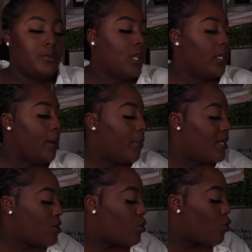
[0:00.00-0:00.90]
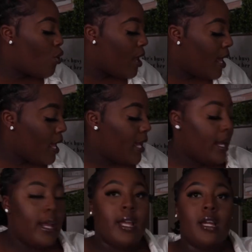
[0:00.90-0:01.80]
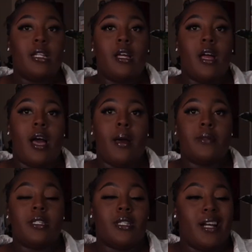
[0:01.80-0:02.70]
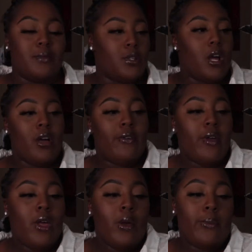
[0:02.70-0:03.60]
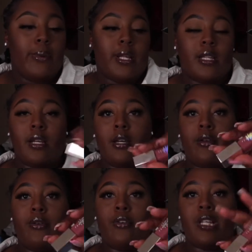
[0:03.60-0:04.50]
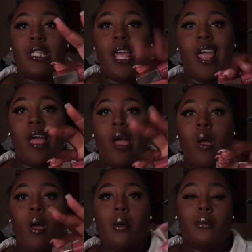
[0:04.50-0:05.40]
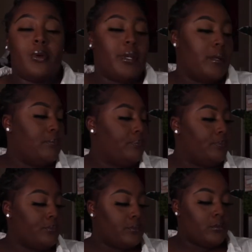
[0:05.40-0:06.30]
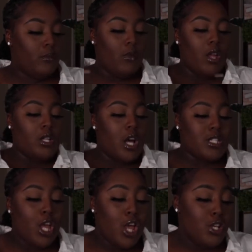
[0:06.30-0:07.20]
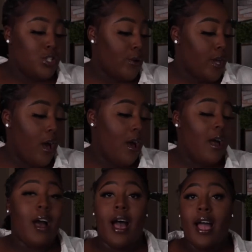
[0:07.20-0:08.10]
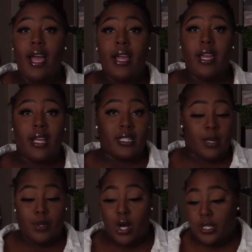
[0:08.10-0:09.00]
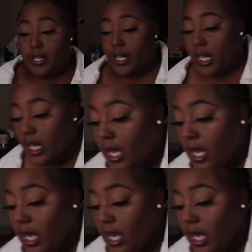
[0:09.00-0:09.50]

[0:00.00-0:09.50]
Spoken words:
lip pencil, and I've just topped it off with the Fenty Beauty gloss. So y'all, I ended up calling her